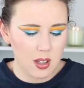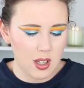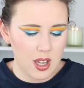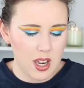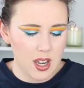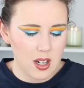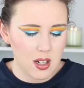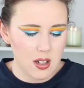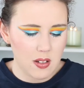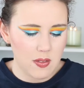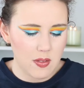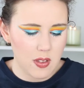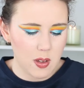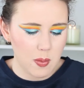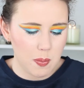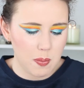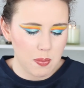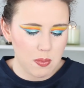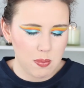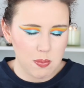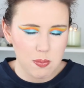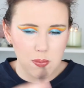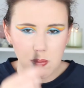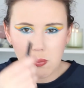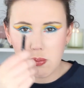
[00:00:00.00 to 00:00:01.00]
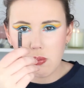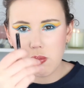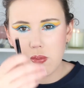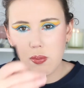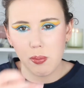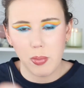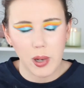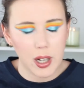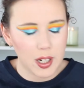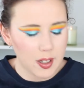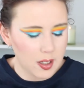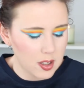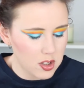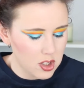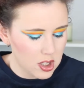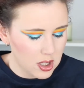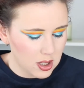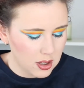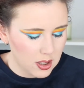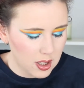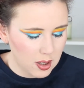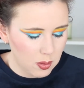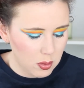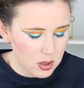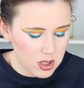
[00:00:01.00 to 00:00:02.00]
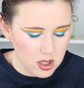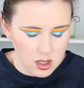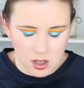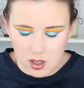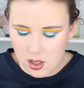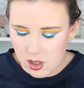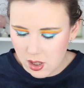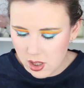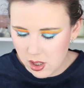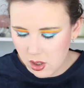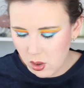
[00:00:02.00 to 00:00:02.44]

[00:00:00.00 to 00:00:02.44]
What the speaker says: end of the packaging there, which is